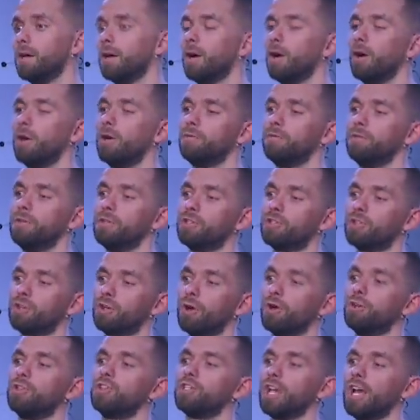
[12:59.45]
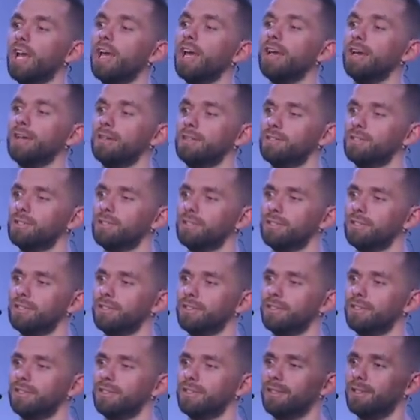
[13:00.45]
of the church age
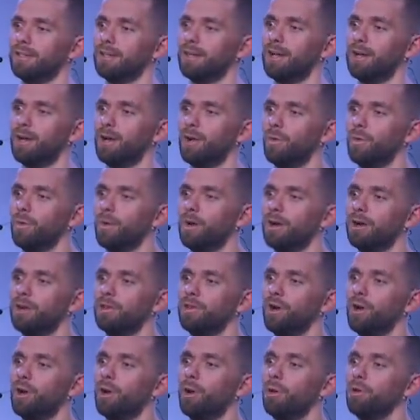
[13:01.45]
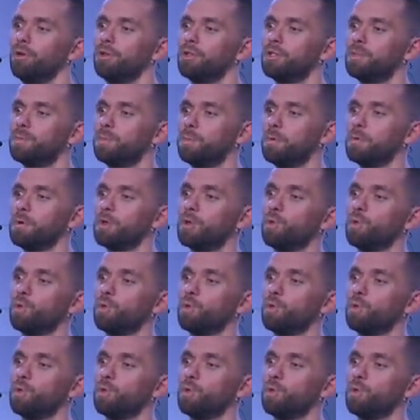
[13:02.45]
where the Holy Spirit